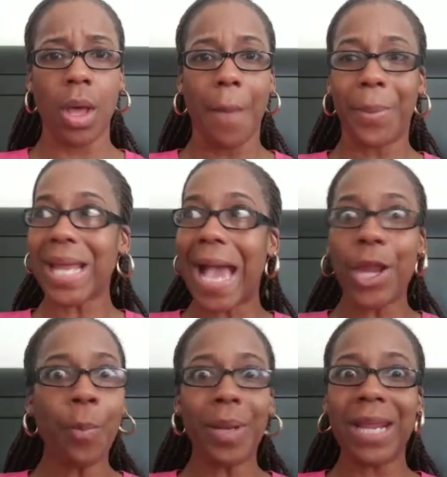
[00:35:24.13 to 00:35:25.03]
But I
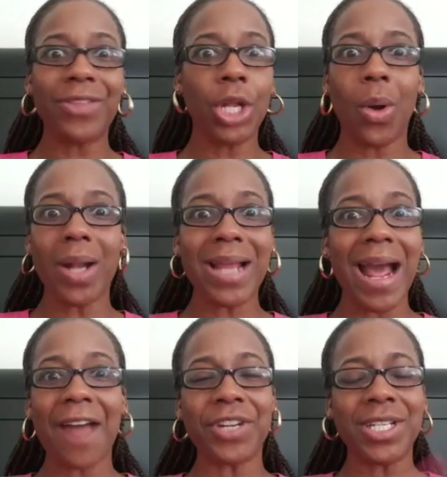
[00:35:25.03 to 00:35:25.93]
don't believe the Lord can
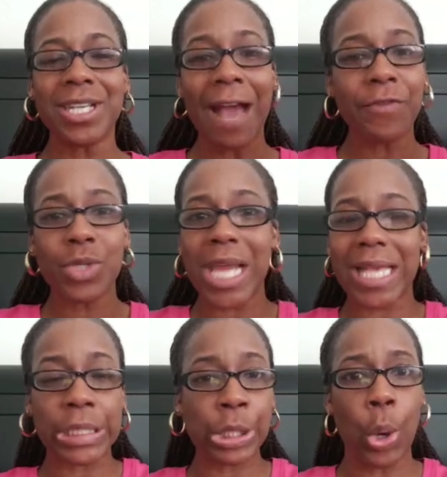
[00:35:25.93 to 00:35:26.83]
have to have you
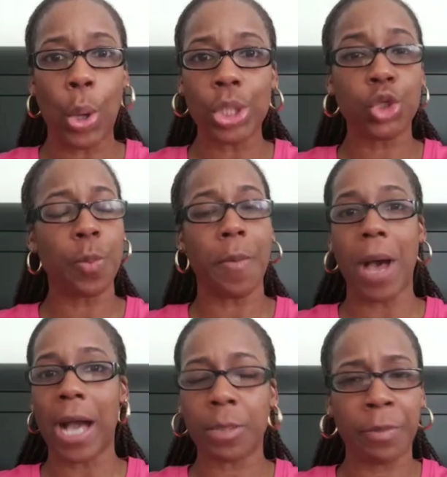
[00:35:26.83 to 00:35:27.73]
test in the whole
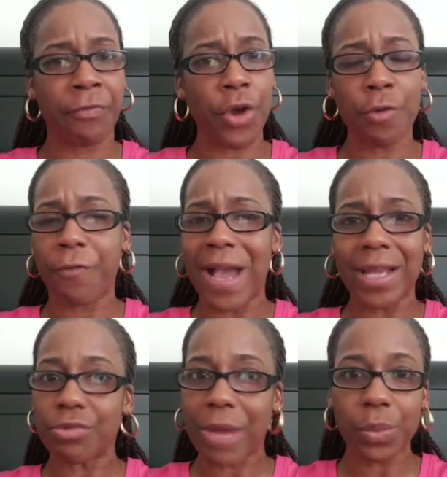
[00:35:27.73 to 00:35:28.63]
supermarket before you find
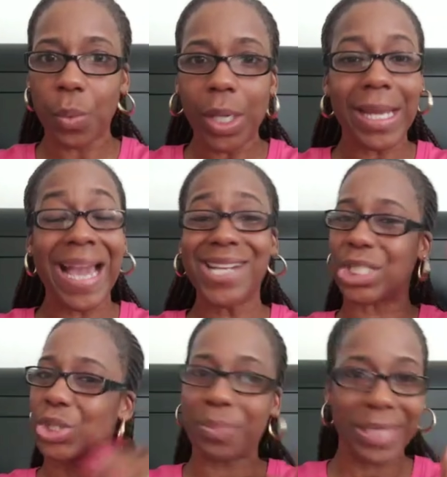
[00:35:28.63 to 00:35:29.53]
the right one. I just
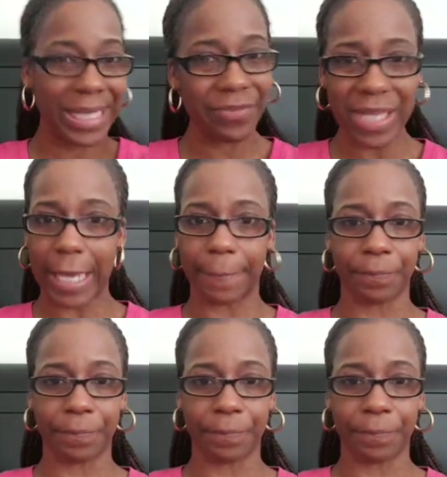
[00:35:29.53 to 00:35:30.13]
don't believe that.